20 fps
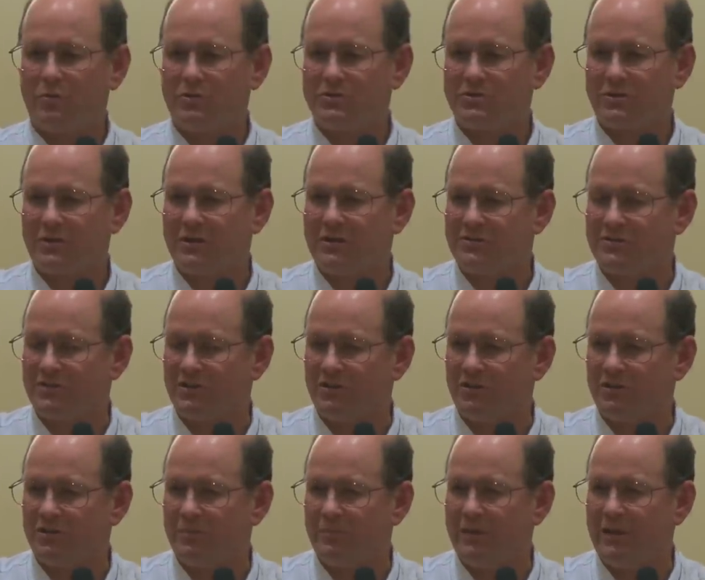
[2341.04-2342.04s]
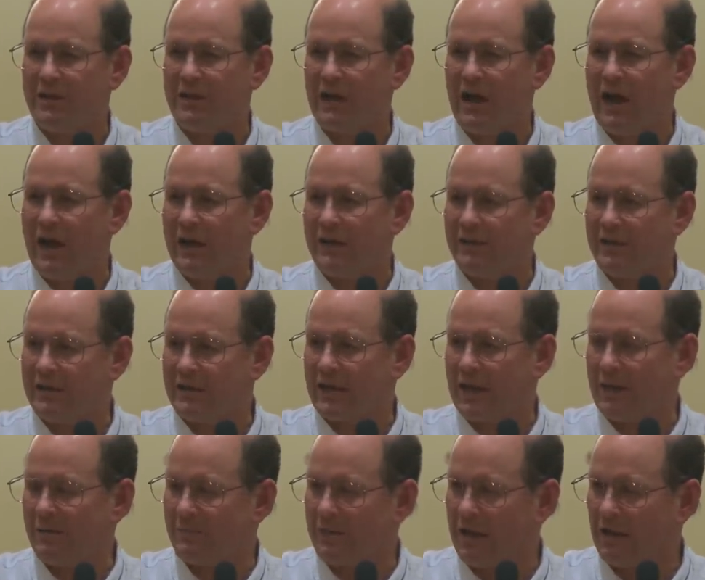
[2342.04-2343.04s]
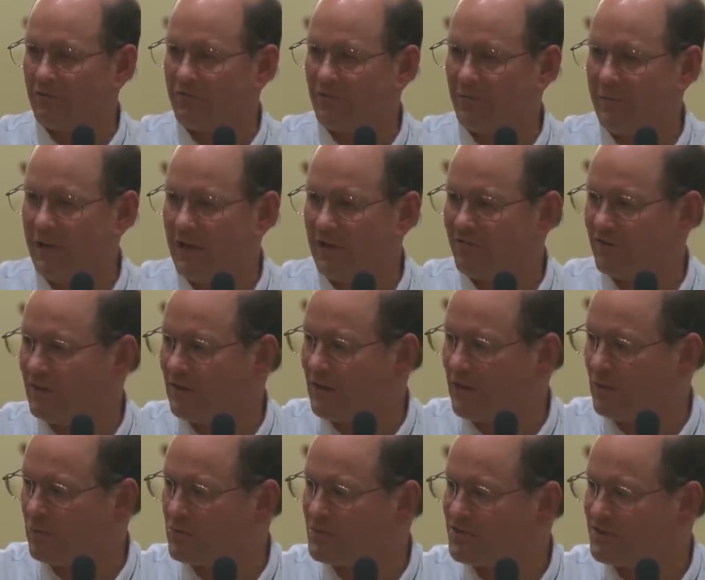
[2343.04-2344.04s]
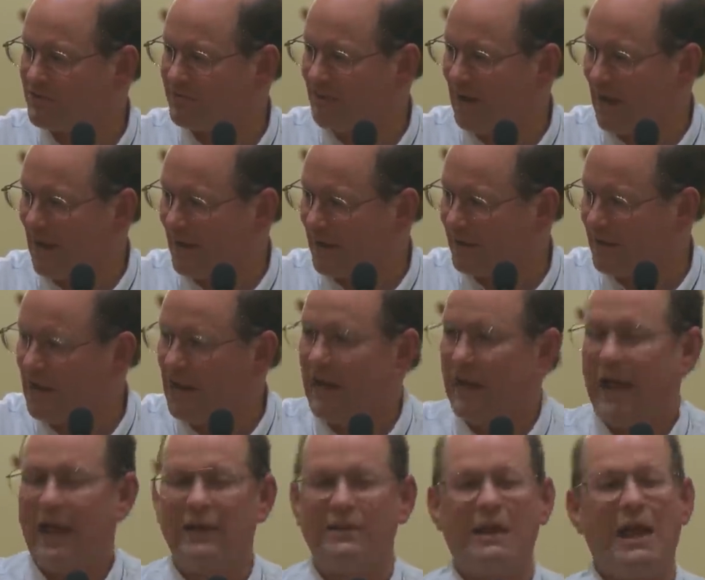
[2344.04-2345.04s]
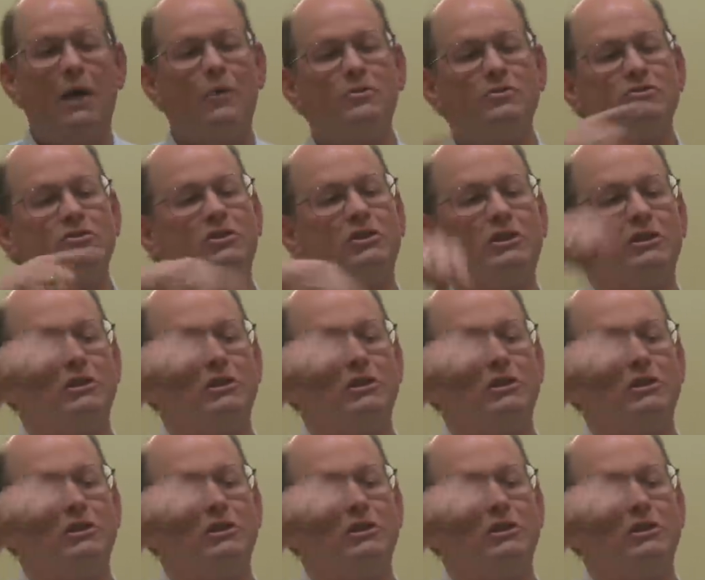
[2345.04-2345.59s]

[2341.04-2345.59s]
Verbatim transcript: was considered to be God. He came down from heaven. He was divine. And that was the